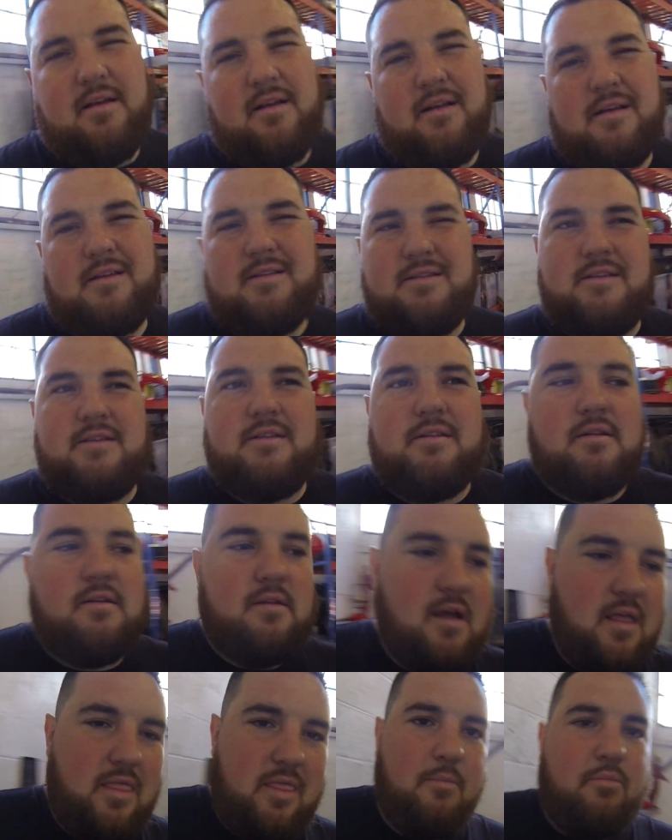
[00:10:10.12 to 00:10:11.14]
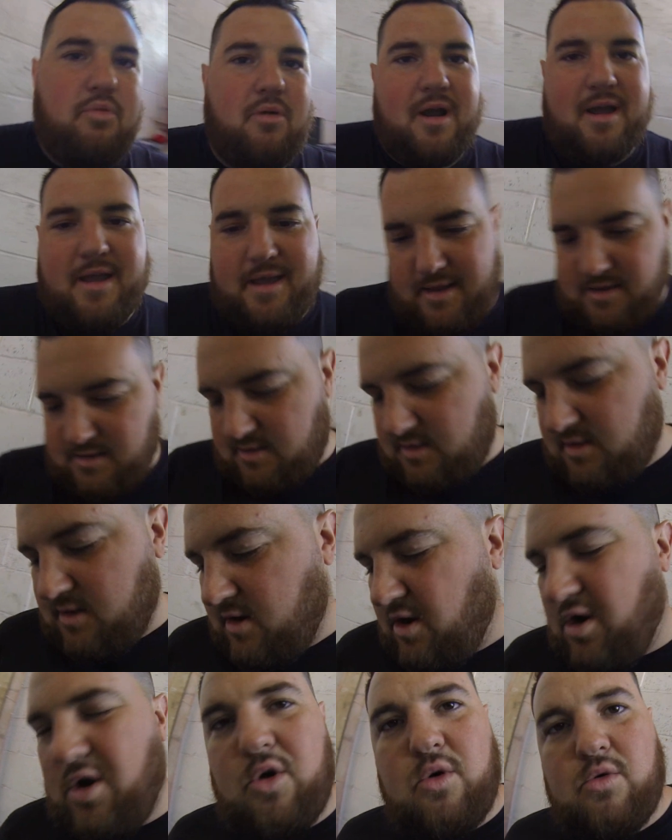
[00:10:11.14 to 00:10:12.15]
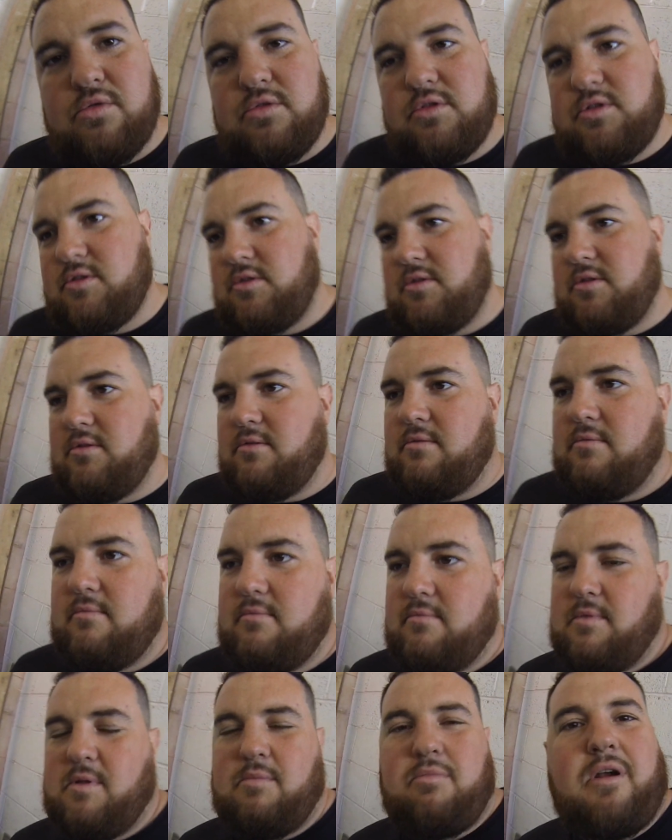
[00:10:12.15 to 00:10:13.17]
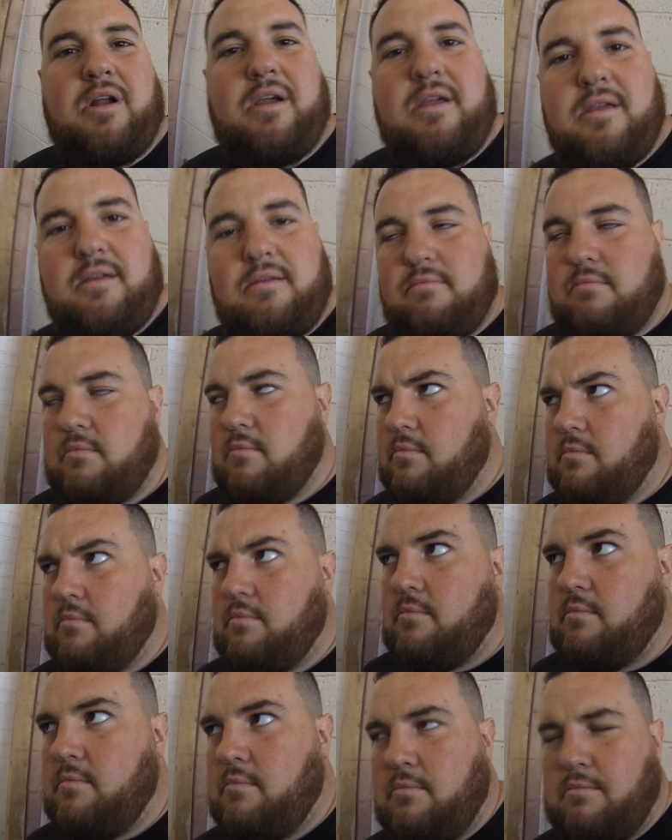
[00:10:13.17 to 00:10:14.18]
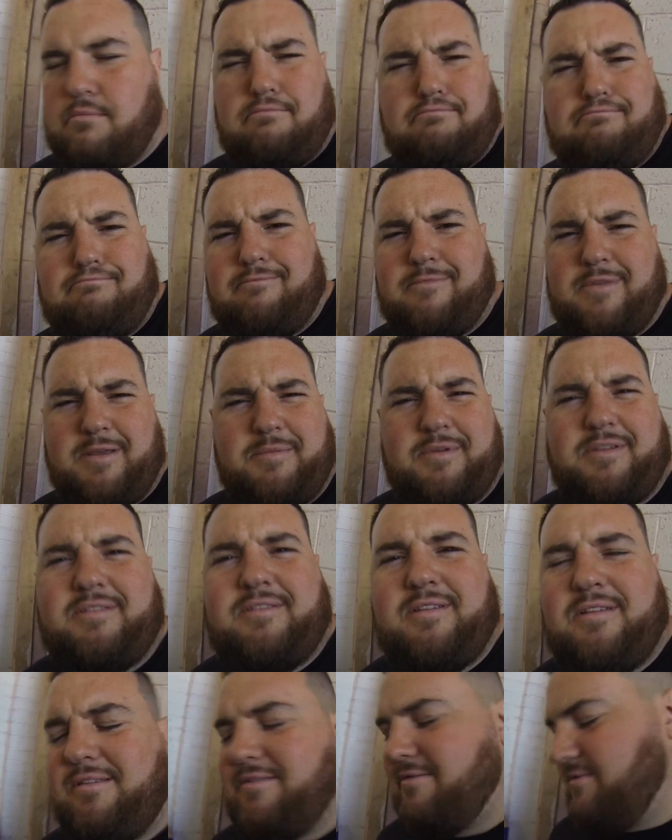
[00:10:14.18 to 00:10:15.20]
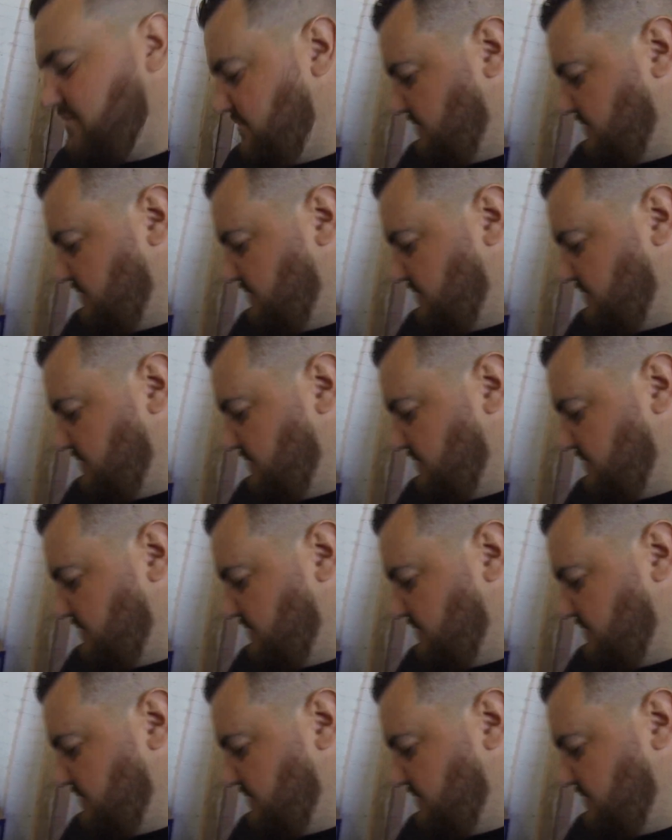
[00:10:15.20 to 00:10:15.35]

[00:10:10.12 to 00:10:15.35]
As in the bracket that holds the bracket. That makes sense.